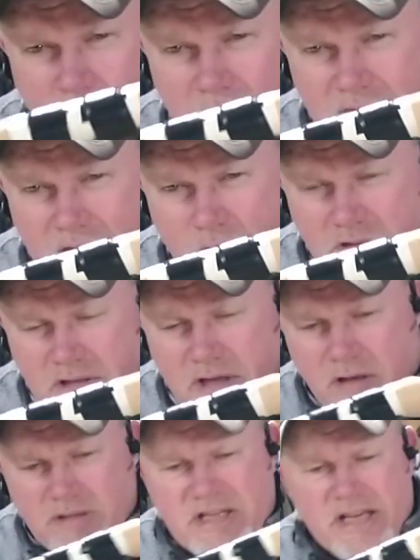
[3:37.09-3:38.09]
1000
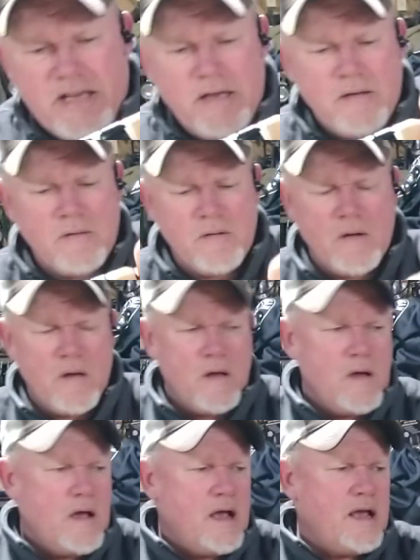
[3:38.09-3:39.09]
LT,
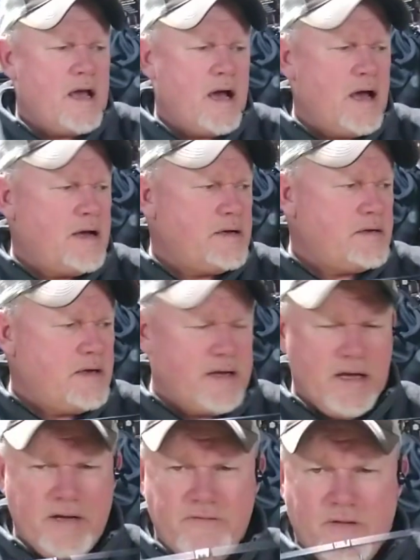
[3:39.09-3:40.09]

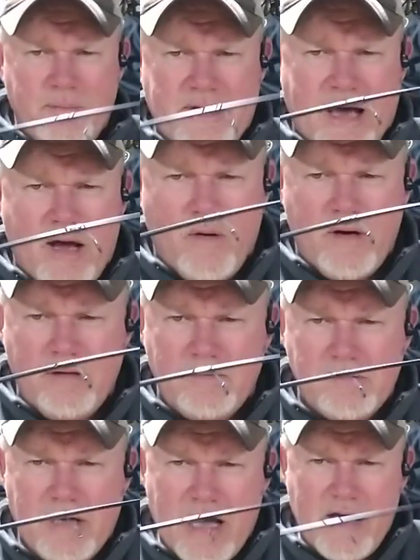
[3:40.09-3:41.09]
again from Daiwa.
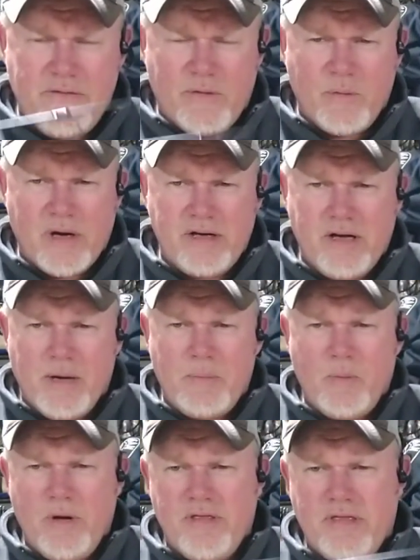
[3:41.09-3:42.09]
I have it rigged
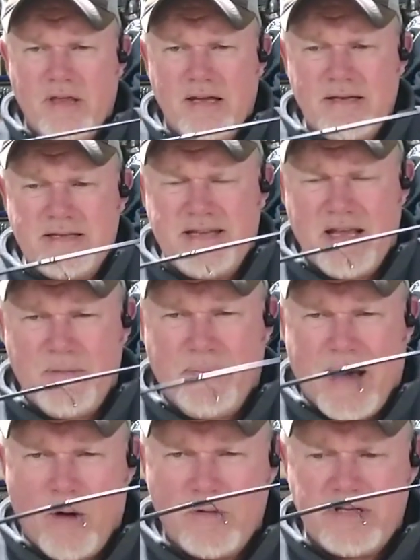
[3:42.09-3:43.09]
up with
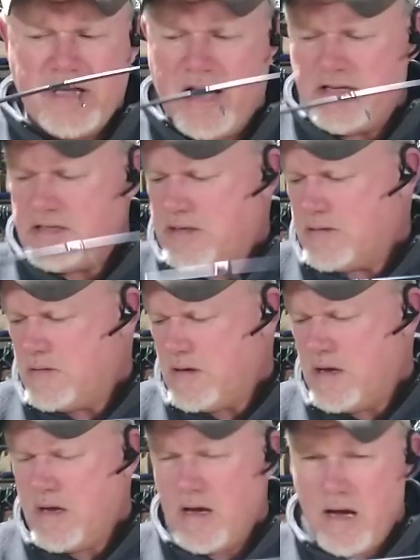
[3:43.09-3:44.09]
10-pound test.
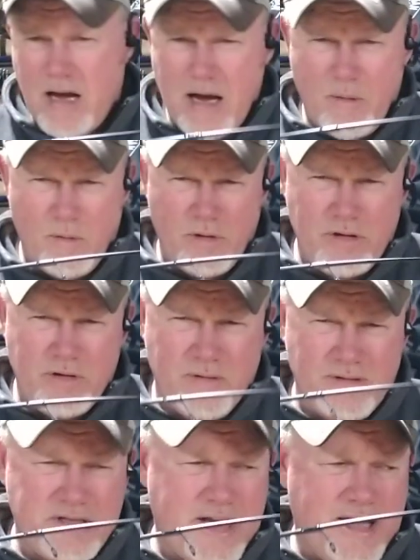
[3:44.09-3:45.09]
I will
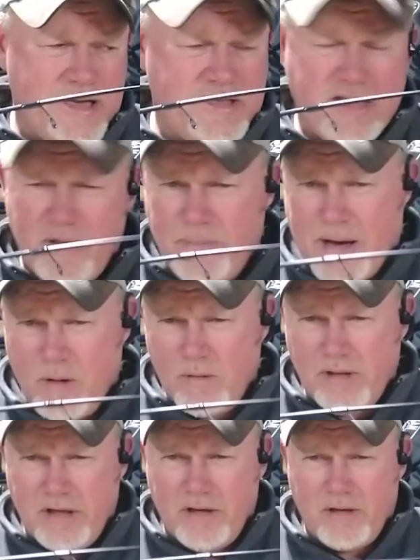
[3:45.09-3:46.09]
use a
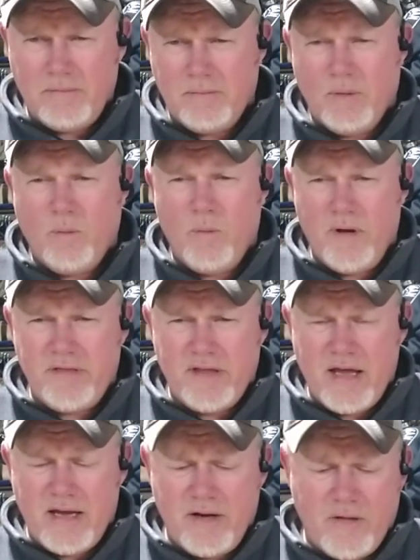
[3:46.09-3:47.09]
10-pound leader with
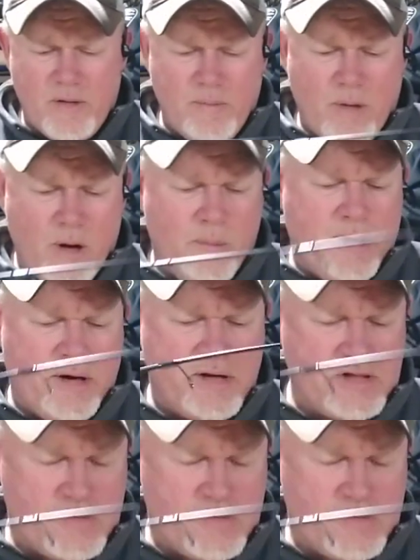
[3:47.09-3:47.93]
another ball bearing